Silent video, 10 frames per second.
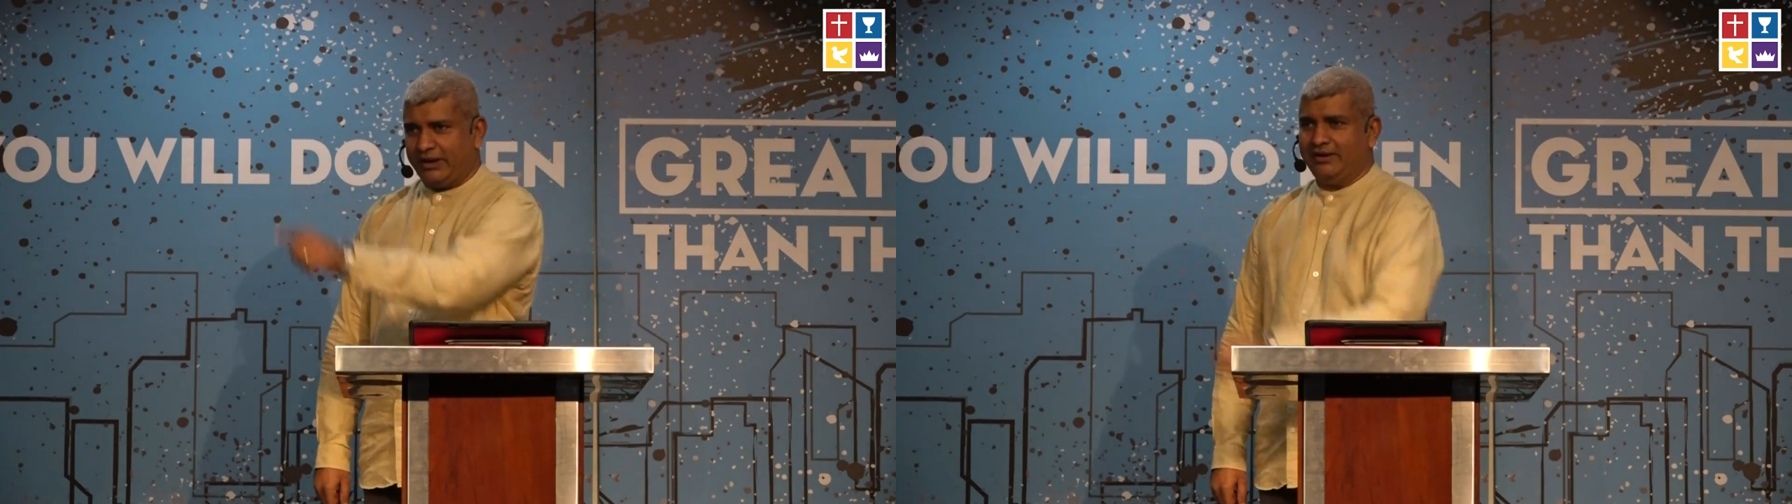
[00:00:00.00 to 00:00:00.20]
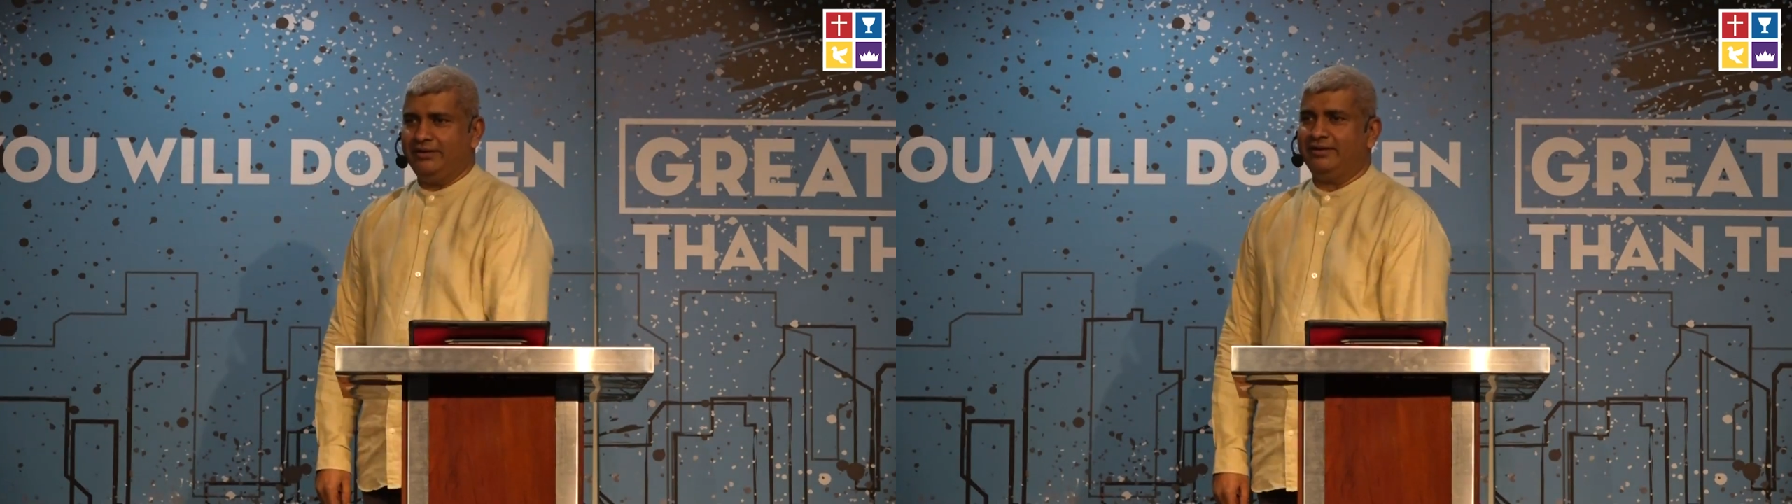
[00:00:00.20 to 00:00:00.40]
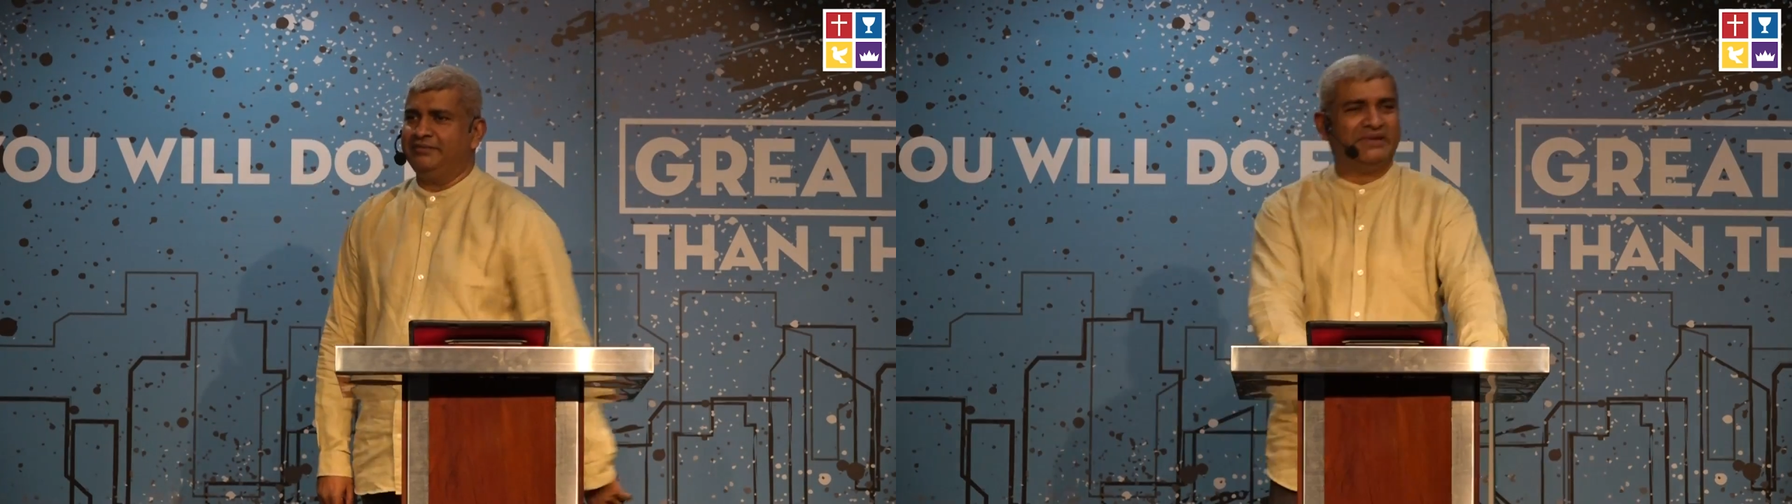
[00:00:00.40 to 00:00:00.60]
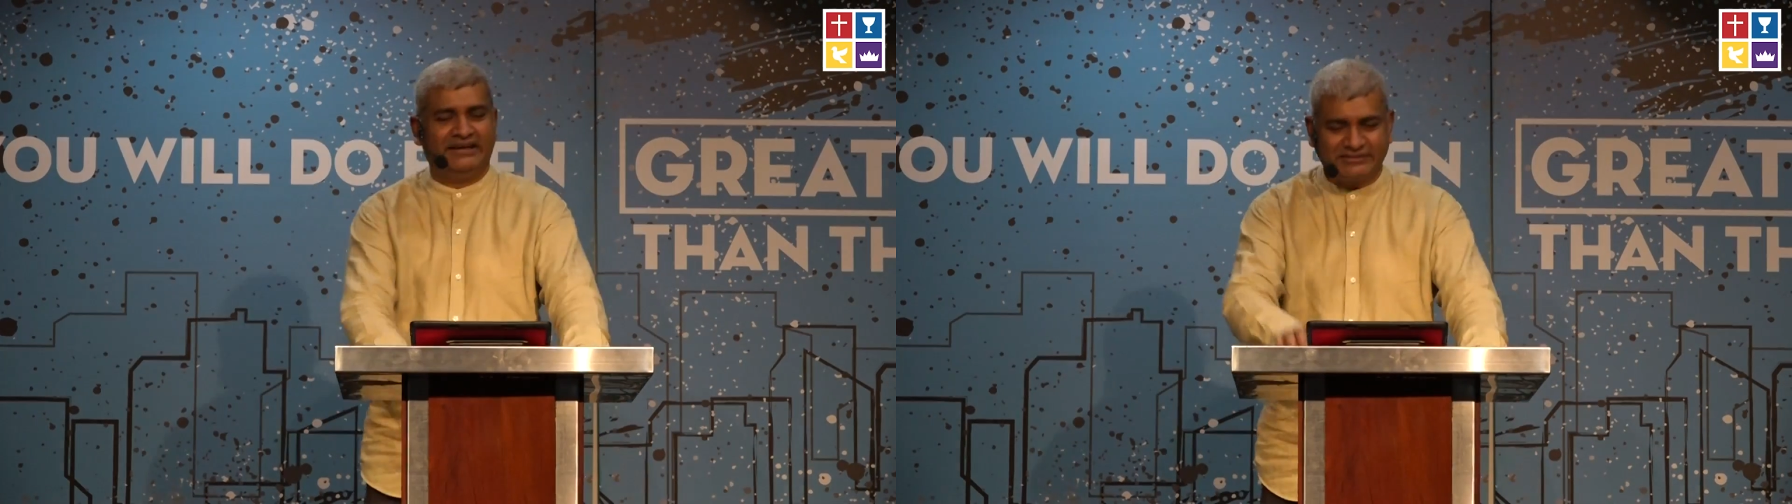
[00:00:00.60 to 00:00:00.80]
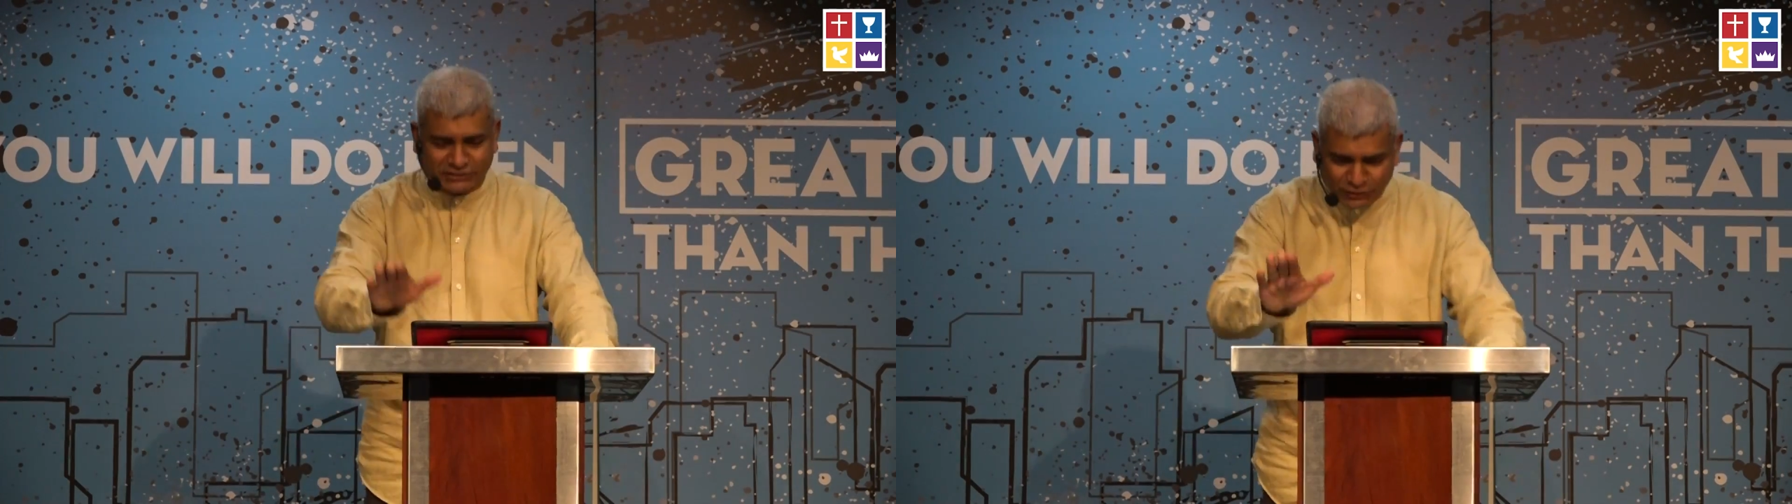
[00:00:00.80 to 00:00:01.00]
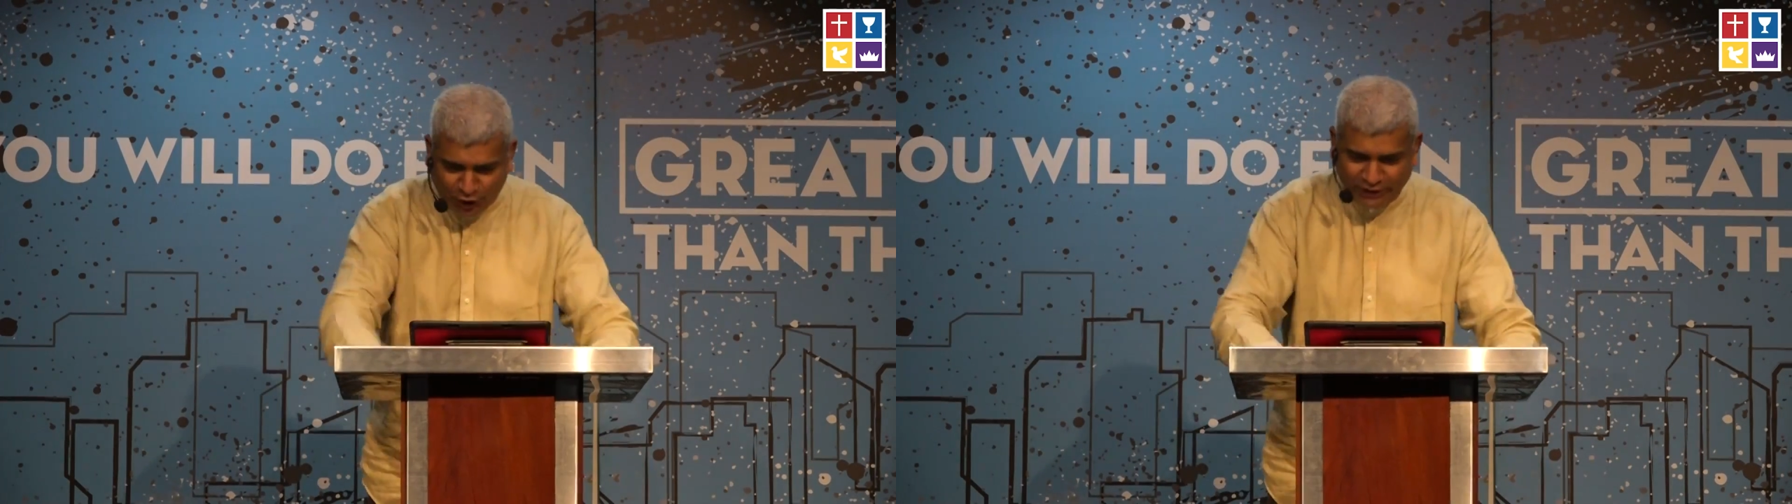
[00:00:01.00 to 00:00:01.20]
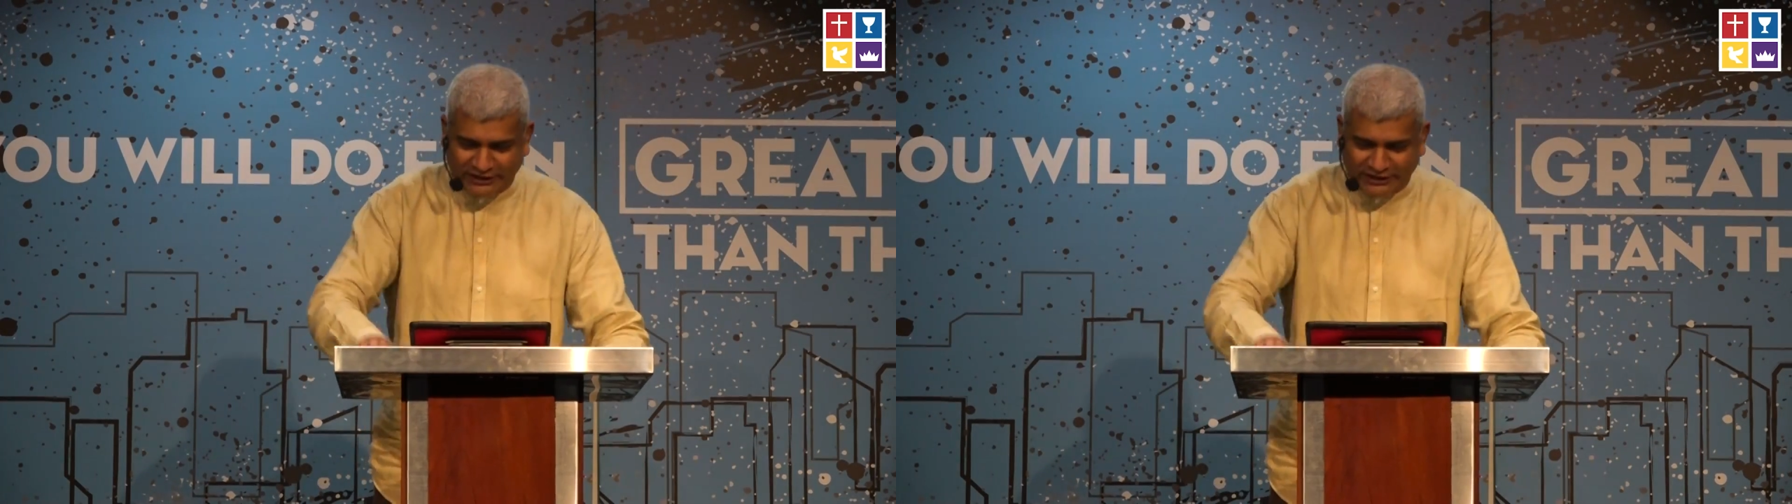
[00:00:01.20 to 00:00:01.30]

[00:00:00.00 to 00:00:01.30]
ended. It's not